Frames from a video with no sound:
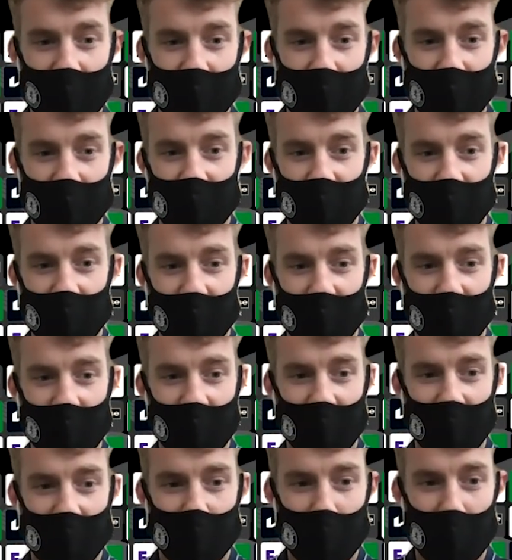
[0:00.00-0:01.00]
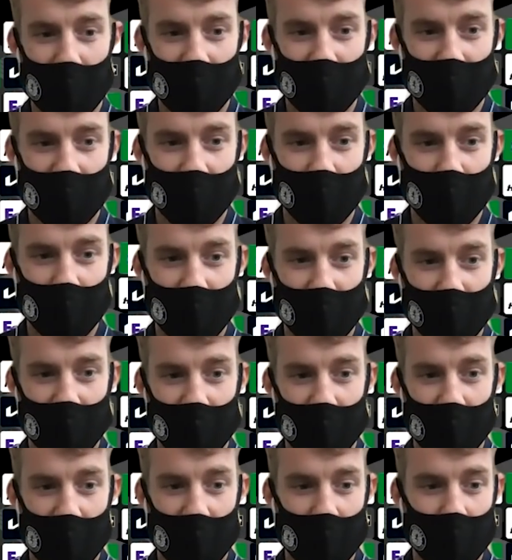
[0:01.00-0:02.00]
it might seem
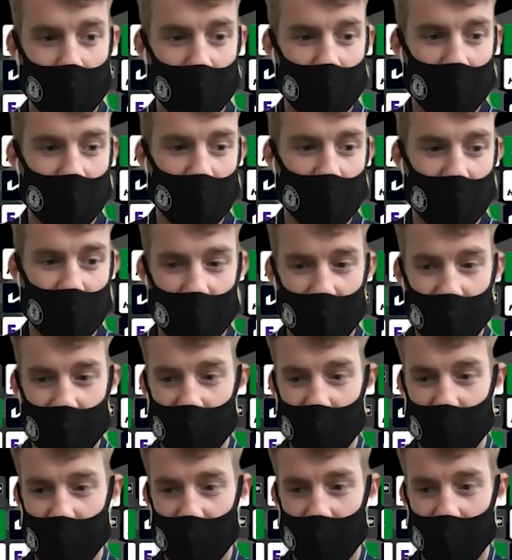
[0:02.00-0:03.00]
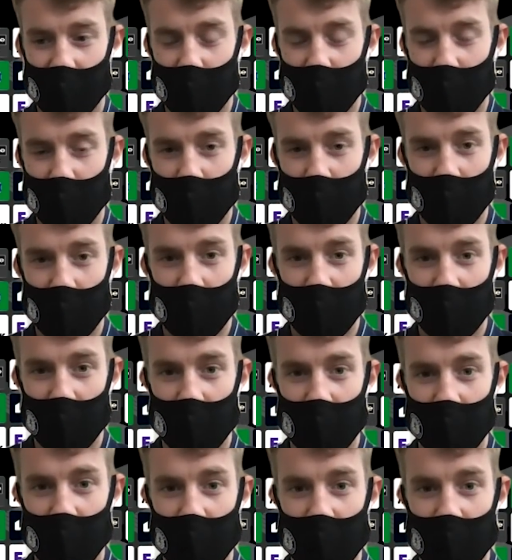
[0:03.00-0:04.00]
unfair, but it's what we
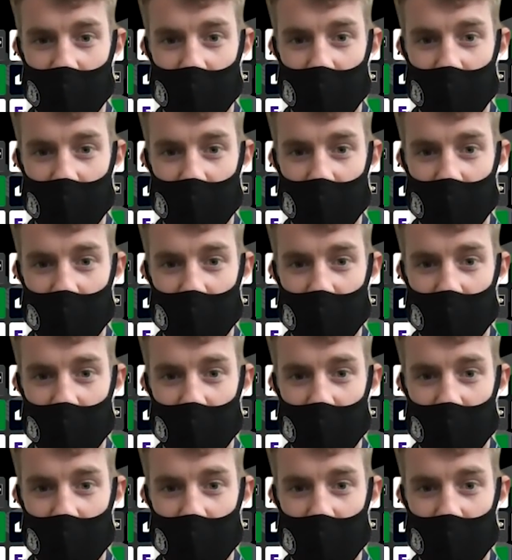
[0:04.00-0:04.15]
do.